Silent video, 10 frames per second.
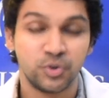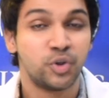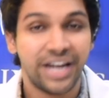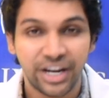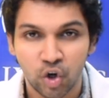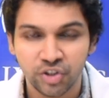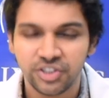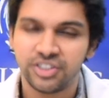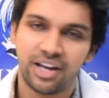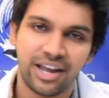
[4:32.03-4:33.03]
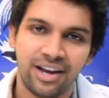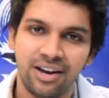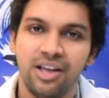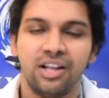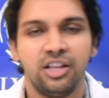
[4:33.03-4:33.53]
So diagnosis
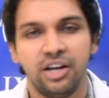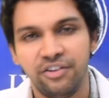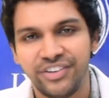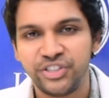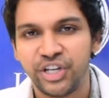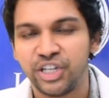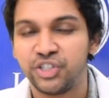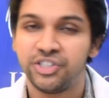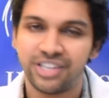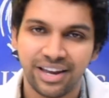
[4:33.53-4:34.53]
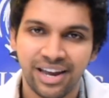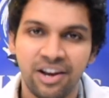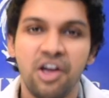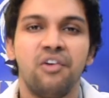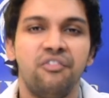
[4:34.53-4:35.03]
again, the investigations
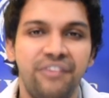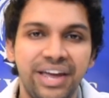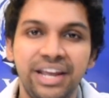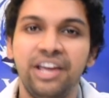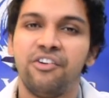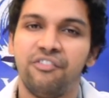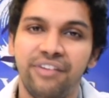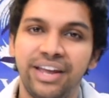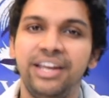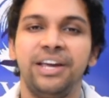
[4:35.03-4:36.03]
again, very, very